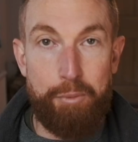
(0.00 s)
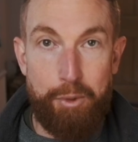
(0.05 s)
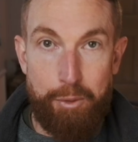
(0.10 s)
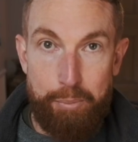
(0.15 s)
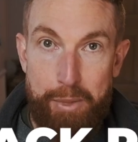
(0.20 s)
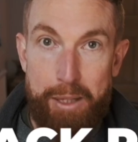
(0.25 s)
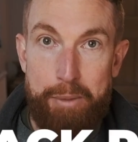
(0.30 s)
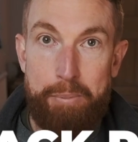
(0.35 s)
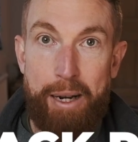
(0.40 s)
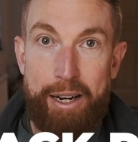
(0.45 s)
a
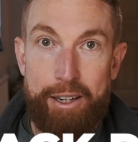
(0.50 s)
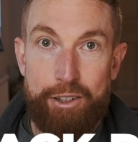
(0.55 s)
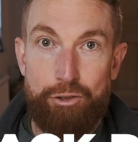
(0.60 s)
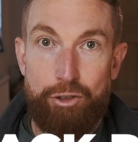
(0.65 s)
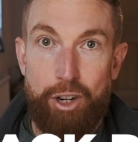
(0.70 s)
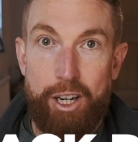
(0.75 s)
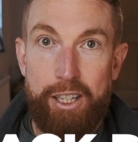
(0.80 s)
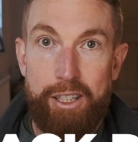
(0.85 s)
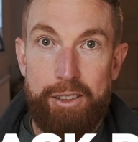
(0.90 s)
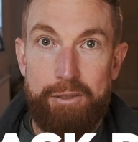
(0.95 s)
mid-pack
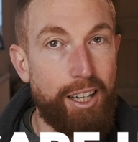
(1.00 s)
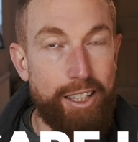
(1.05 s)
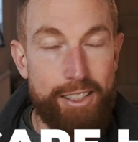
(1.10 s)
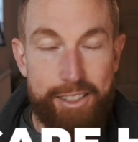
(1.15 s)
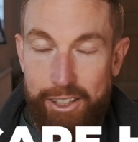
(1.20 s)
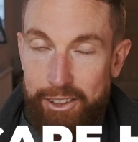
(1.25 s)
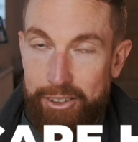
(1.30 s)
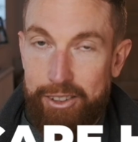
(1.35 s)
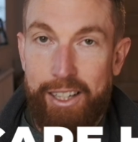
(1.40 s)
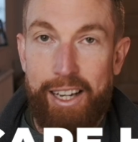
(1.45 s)
runner. I
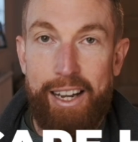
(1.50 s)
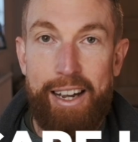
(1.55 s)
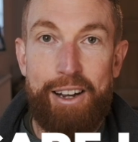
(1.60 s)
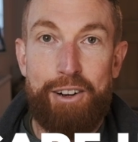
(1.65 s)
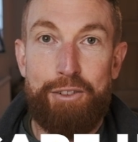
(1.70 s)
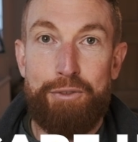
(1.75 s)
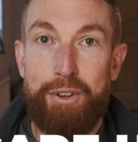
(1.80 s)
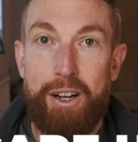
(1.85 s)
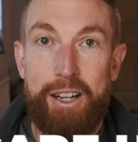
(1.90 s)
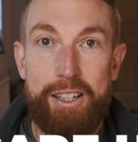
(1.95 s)
don't care how
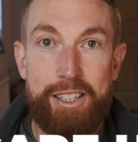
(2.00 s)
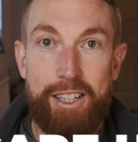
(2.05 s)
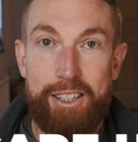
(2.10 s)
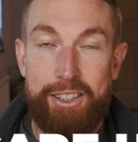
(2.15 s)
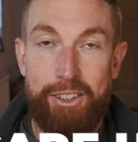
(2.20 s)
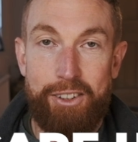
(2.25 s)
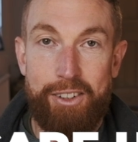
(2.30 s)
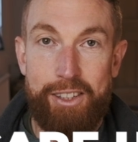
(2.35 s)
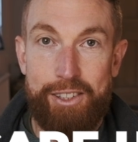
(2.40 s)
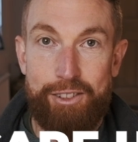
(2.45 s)
fast I
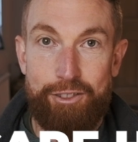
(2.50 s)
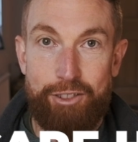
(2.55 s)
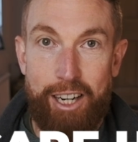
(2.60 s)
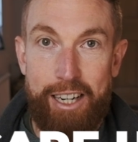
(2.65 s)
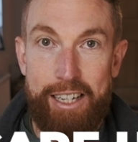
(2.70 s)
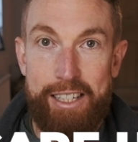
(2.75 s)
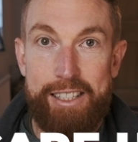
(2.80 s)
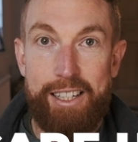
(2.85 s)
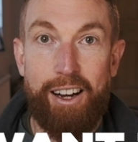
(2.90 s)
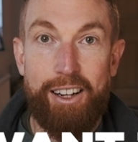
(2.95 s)
do this
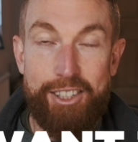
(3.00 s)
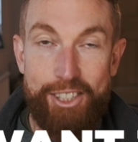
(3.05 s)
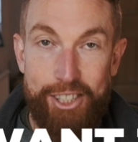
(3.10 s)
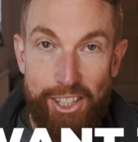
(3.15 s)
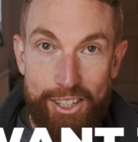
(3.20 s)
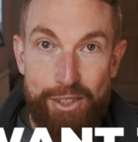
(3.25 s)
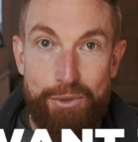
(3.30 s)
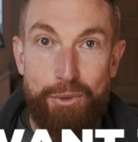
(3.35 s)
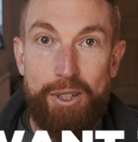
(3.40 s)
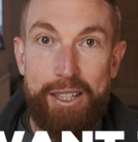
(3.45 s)
race. I
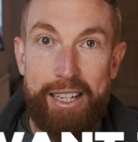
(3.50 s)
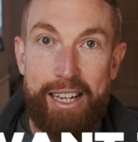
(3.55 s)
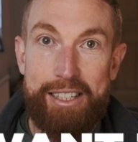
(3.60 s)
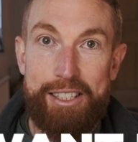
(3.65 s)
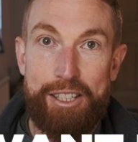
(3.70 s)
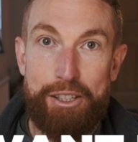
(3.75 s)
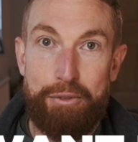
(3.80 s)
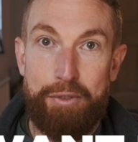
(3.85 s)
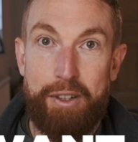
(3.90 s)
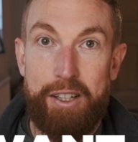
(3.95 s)
just want to get to
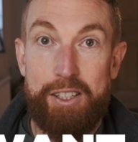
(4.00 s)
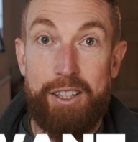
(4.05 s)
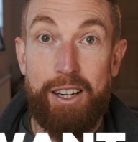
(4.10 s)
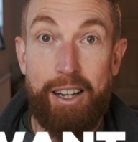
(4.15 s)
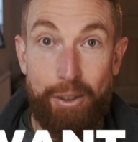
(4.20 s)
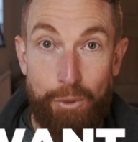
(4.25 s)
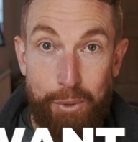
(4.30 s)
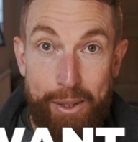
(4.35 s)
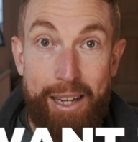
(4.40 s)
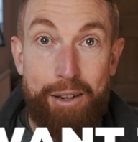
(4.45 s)
the finish
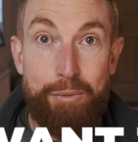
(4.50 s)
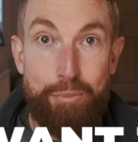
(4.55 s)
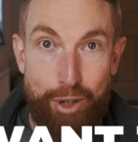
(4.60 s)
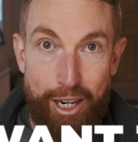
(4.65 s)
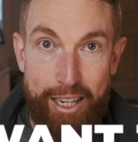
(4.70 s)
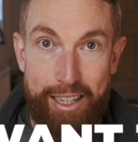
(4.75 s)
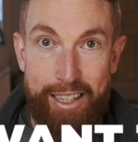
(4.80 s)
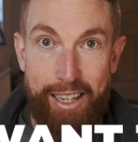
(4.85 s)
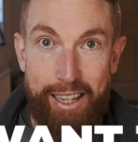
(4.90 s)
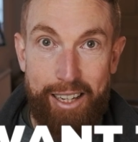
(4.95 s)
line without
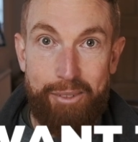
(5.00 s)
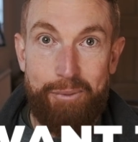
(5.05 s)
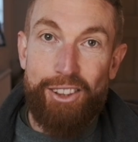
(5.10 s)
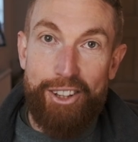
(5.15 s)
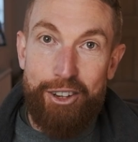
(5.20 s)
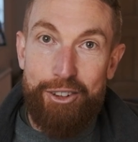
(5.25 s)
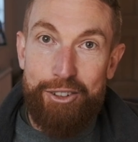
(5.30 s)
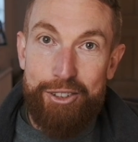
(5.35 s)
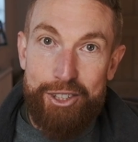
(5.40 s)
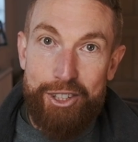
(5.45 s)
breaking.
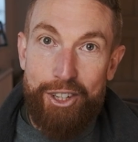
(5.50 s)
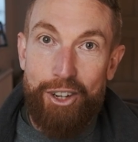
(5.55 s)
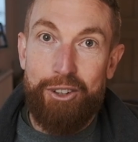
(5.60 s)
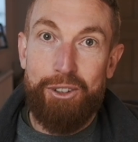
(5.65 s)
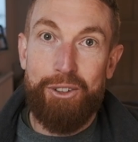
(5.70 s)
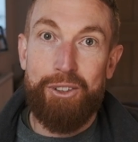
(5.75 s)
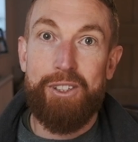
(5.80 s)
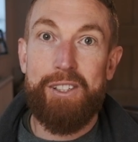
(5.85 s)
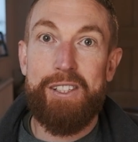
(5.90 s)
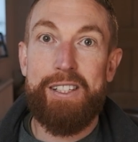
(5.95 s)
Those
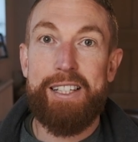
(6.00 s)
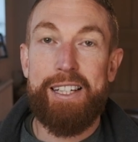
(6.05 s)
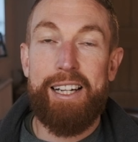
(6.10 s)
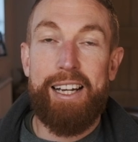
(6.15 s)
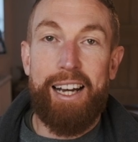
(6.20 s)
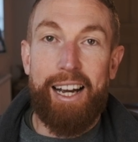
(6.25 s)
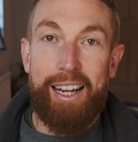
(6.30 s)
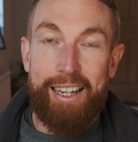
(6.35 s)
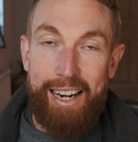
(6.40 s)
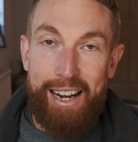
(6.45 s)
goals
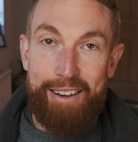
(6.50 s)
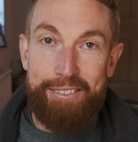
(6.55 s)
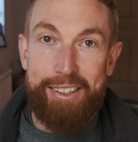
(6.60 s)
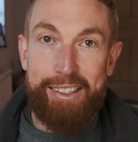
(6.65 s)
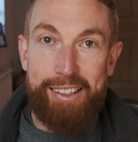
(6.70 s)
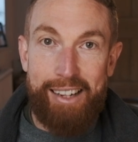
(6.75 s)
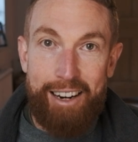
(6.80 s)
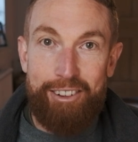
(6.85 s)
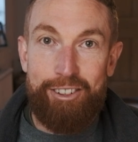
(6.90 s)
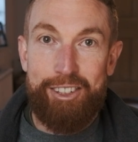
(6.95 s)
and having
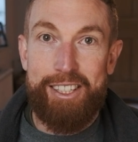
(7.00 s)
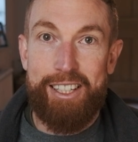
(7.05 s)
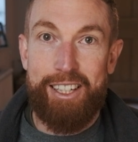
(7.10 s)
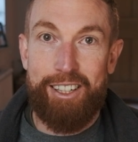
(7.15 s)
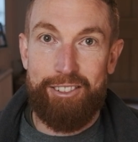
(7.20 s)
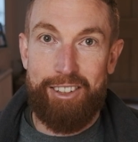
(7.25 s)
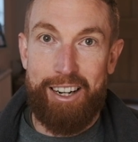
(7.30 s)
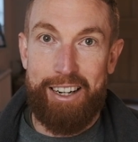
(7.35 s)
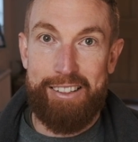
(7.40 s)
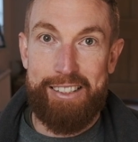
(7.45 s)
clarity
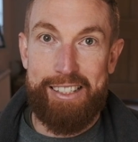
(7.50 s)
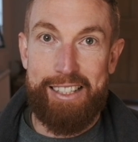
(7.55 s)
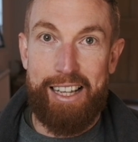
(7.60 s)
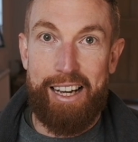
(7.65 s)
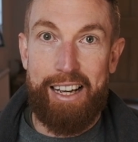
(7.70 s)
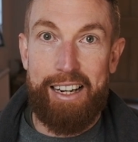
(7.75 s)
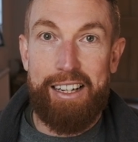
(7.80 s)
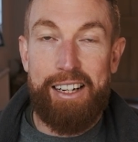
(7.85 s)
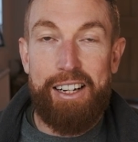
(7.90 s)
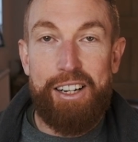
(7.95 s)
around
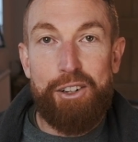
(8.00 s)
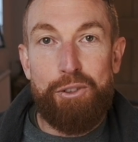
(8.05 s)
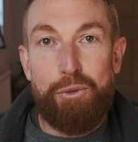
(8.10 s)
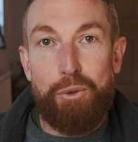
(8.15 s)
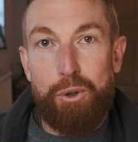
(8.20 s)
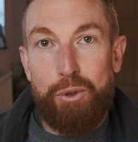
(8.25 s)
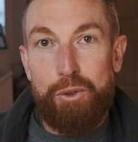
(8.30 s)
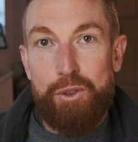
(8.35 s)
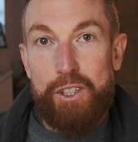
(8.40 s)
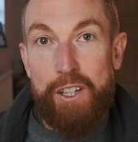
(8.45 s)
that
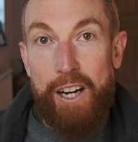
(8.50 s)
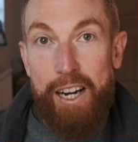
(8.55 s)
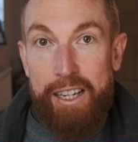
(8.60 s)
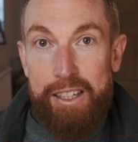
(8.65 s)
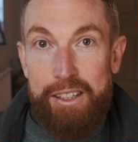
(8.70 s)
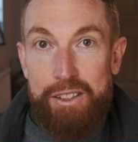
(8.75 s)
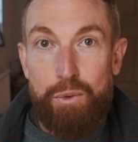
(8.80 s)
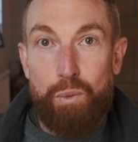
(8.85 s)
will change